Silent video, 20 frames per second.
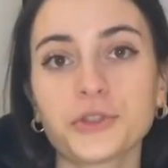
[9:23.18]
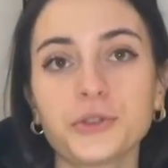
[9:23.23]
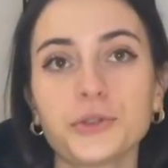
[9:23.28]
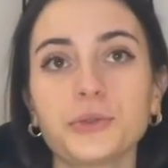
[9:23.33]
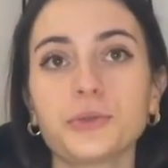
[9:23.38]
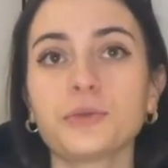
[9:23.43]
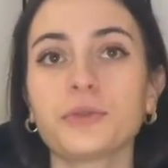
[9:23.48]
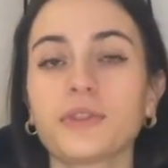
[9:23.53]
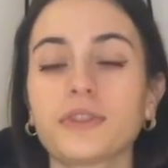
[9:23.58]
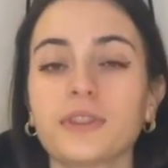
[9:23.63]

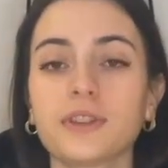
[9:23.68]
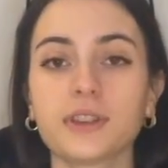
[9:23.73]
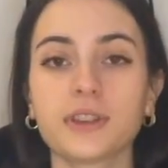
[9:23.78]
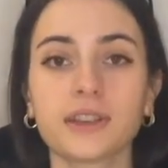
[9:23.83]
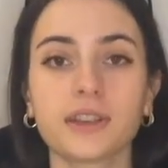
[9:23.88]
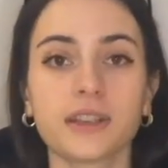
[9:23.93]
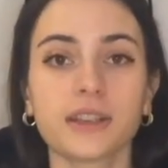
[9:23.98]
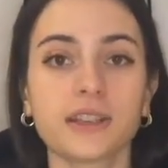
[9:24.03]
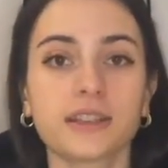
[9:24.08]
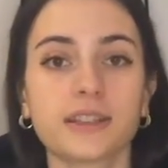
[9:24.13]
to
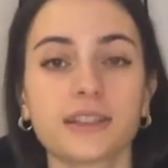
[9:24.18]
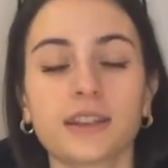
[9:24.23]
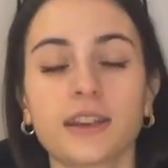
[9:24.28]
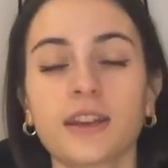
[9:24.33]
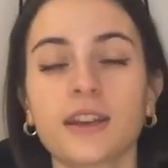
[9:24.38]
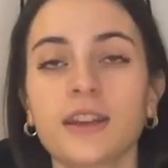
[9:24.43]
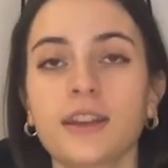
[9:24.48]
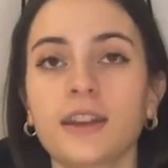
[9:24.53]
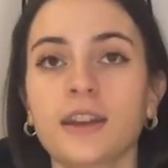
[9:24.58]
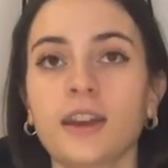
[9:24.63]
the
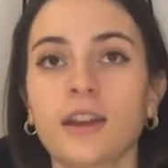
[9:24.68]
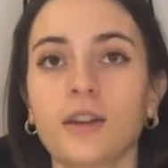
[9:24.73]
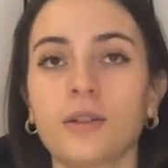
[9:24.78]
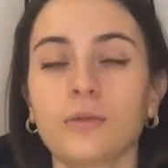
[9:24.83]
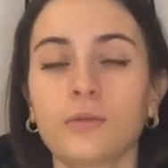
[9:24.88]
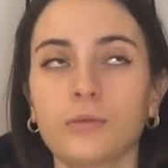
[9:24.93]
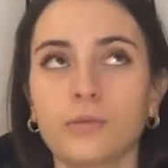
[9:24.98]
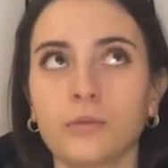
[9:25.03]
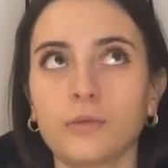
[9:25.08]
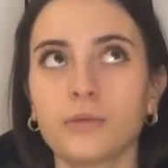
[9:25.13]

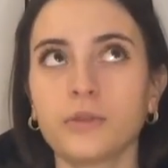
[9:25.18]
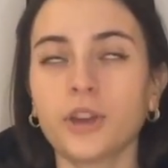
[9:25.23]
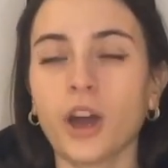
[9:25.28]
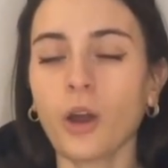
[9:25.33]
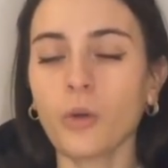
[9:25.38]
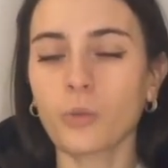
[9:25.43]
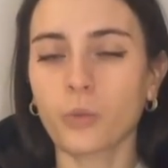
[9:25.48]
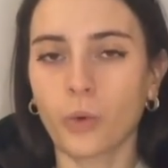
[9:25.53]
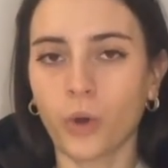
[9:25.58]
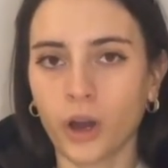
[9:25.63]

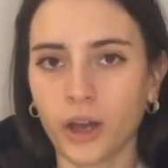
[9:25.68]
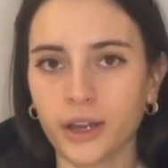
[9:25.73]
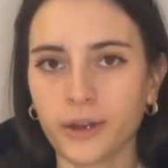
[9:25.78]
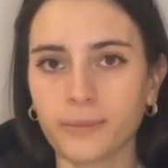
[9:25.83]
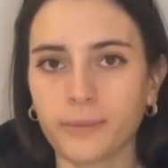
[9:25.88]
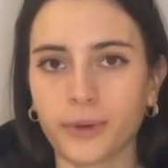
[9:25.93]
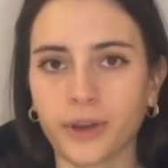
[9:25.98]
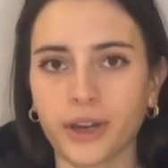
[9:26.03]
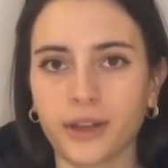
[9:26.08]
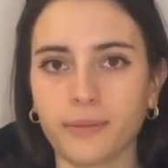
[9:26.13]
not one,
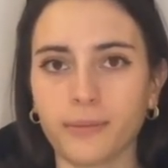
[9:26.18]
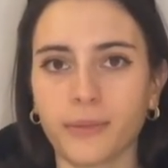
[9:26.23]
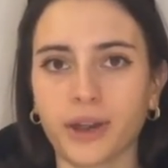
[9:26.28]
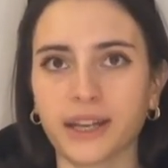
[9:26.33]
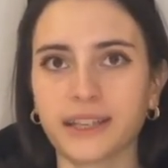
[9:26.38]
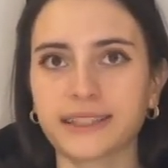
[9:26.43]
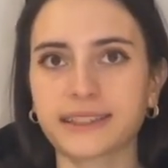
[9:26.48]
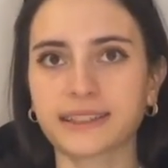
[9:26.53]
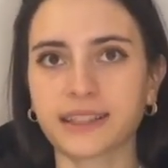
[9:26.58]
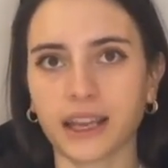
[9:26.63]
but my
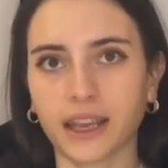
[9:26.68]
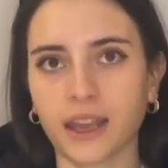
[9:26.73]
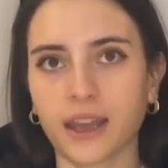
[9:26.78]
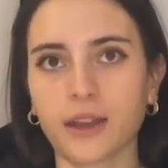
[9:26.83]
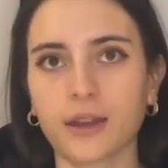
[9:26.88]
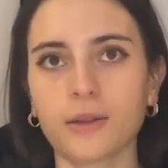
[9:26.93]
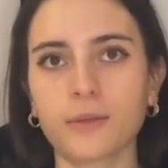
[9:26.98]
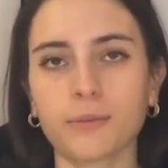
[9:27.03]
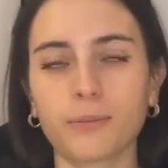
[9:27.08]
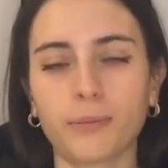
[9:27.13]

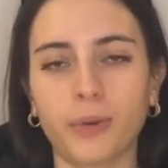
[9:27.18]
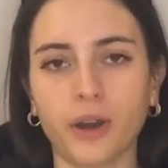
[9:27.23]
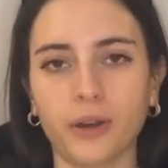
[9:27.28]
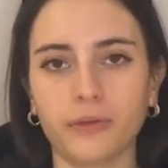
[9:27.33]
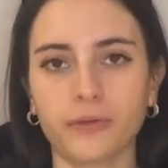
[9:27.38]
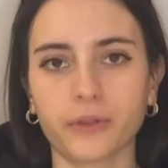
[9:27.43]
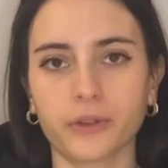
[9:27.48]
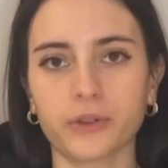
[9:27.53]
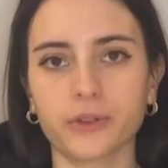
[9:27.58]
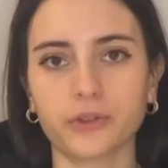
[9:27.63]
second
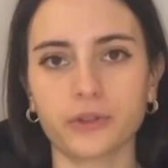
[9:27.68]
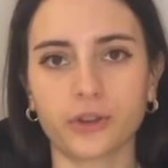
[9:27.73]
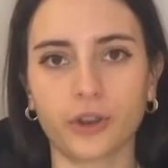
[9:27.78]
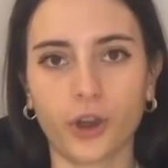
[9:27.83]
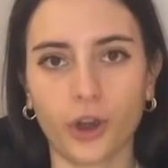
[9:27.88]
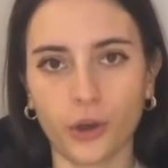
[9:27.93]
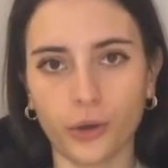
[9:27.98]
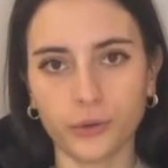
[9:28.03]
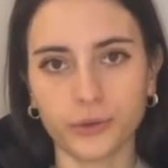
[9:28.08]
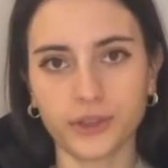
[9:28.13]
puffer
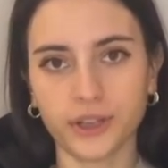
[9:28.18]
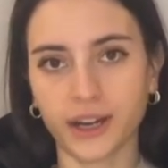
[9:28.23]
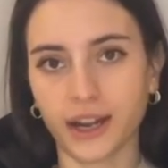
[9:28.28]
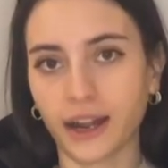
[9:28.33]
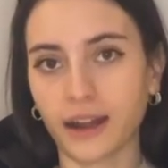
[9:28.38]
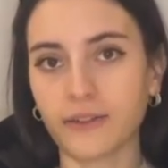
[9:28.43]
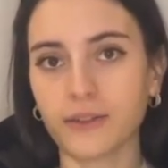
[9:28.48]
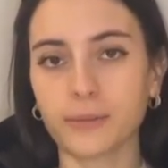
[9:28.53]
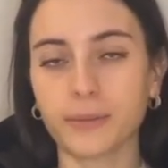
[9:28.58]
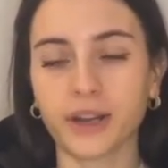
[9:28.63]
coat that I
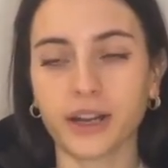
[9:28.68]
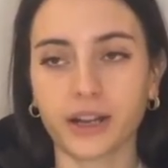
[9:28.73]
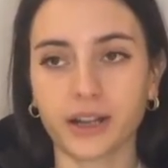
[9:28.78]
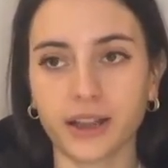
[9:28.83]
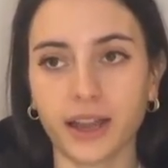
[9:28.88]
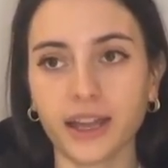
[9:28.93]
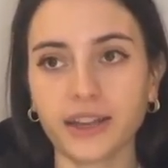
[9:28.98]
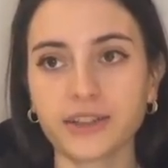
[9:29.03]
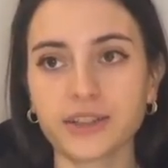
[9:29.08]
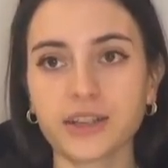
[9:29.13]
have in my
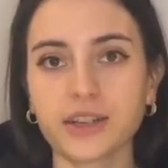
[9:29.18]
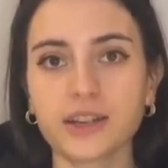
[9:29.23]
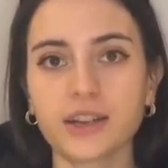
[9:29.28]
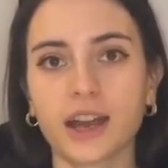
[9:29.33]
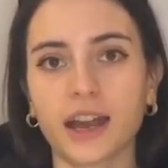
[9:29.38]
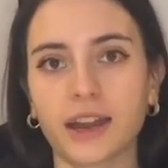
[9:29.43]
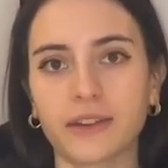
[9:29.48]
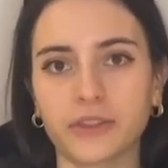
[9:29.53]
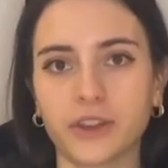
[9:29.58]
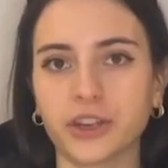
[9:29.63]
collection. I
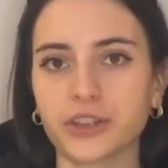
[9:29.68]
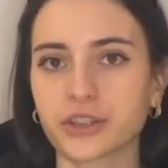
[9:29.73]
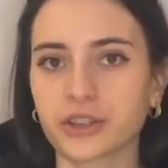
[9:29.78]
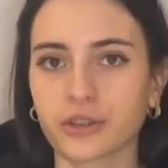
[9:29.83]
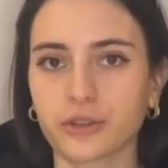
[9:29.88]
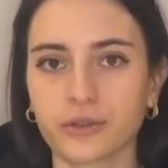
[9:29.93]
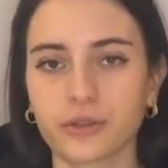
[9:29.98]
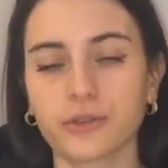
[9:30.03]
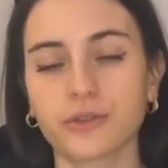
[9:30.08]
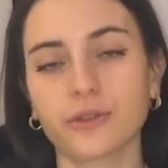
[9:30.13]
have not
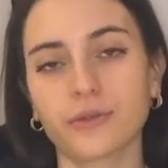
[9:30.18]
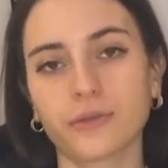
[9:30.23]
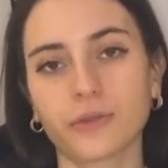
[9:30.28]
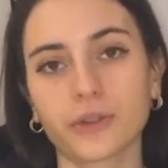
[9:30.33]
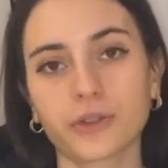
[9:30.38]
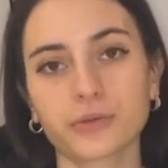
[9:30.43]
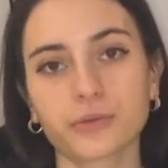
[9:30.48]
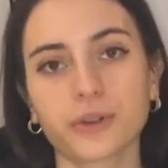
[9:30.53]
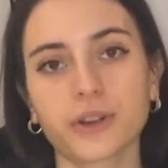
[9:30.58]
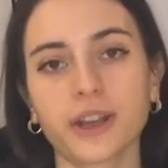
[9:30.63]
showed you the
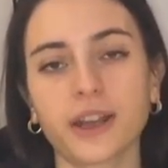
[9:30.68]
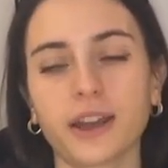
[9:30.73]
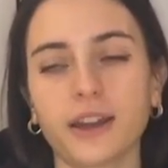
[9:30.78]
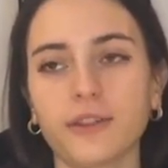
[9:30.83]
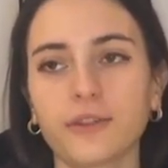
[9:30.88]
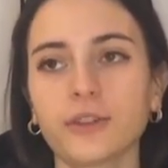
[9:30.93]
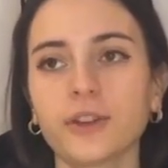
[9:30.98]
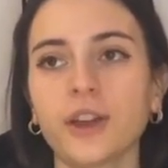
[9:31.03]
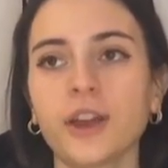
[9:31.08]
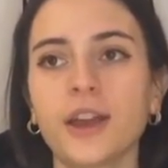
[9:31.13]
first one I
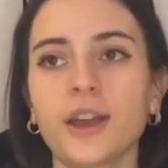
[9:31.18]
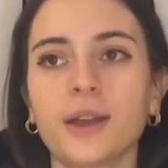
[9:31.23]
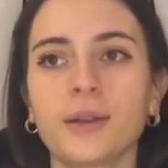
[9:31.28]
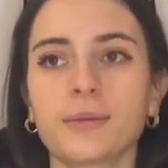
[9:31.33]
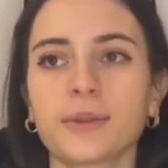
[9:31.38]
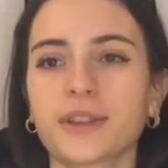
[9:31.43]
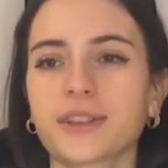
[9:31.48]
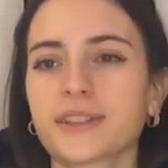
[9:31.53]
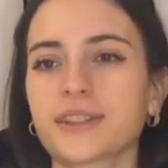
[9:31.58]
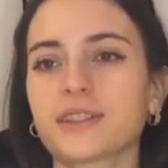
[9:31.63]
have
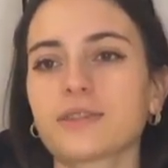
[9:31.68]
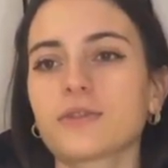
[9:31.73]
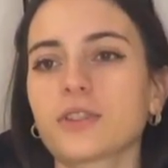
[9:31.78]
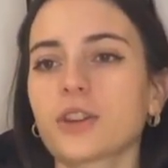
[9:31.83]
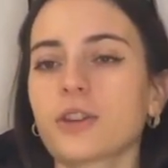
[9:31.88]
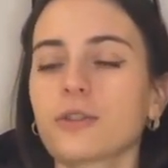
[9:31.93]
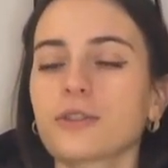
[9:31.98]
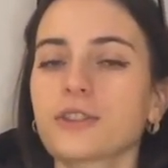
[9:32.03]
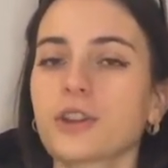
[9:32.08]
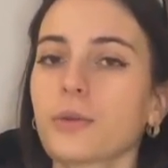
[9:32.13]
because this
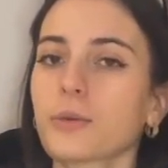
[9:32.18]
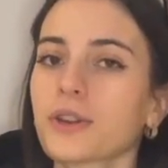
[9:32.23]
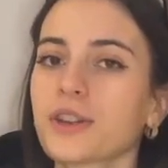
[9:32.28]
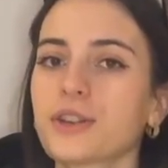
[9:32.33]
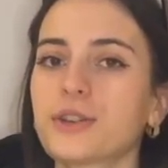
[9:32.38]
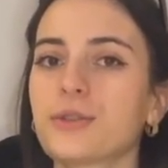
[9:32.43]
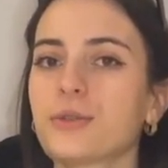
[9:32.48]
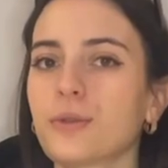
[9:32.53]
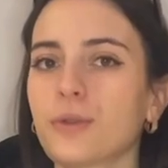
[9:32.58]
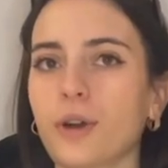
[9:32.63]
video is already
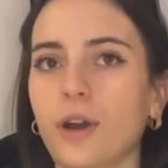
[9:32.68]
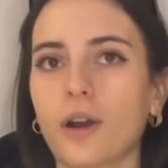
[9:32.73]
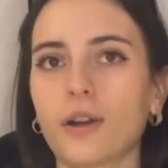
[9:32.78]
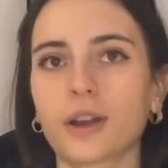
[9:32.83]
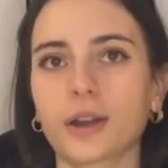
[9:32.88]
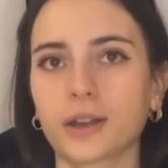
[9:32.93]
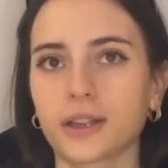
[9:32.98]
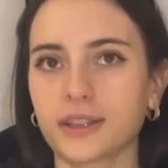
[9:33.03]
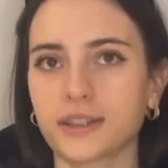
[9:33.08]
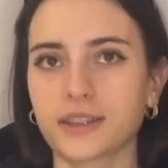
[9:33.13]
too
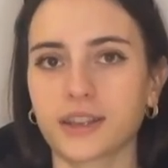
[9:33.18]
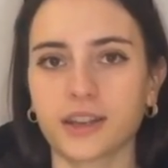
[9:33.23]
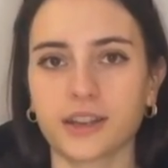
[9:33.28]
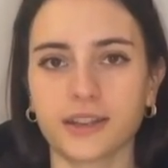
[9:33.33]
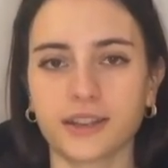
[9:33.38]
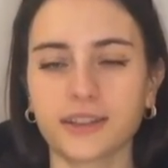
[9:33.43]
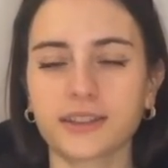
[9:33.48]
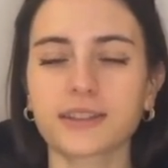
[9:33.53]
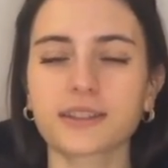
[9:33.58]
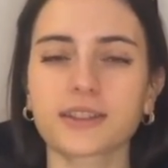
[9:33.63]
long. It's gonna,
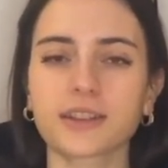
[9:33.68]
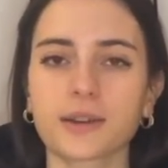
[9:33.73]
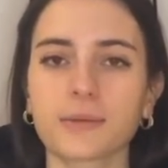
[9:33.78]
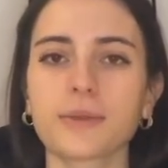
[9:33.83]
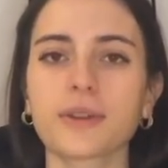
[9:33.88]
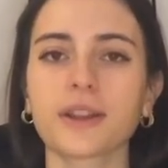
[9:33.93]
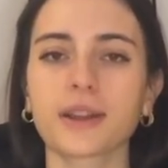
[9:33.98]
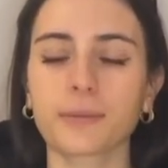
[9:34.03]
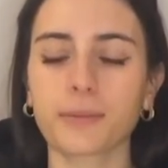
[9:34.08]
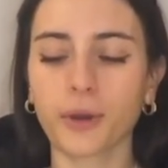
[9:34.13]
this is gonna be
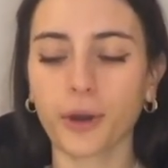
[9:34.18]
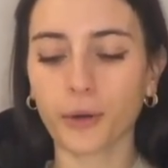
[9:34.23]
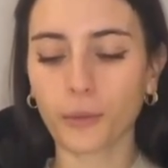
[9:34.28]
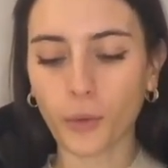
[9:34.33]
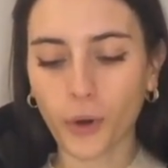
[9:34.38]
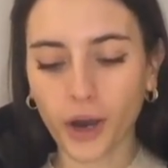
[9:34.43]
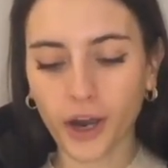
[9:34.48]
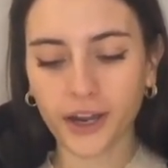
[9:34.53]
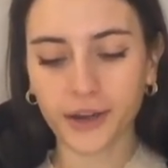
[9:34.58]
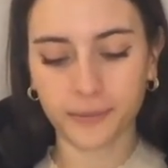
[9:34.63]
like part
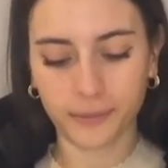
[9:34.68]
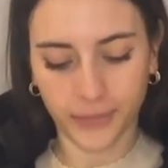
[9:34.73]
one,